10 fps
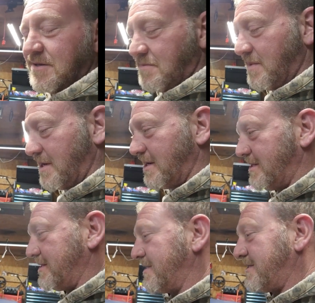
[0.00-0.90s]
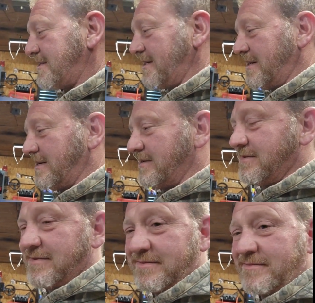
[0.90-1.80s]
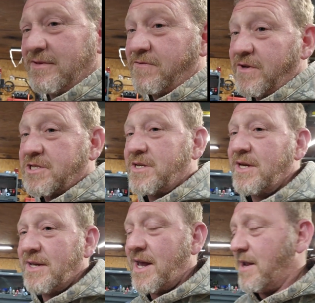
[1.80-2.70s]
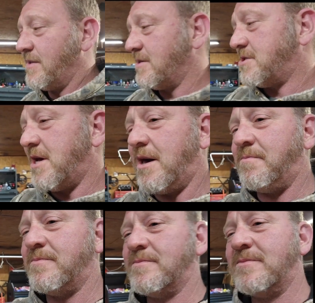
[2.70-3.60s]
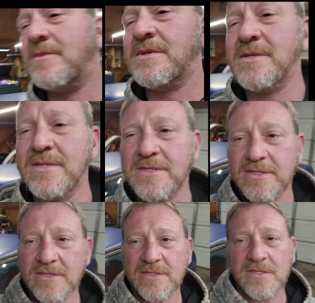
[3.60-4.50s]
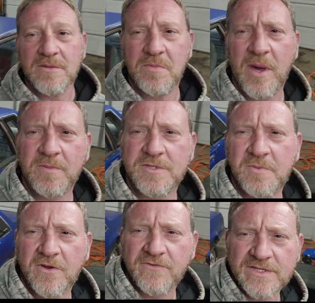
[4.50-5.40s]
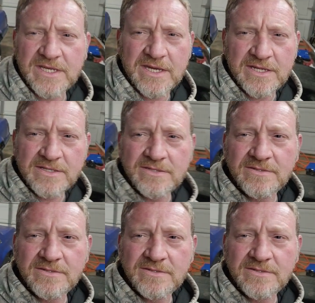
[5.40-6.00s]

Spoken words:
Because it's officially out of the shop. Papa Smurf is in.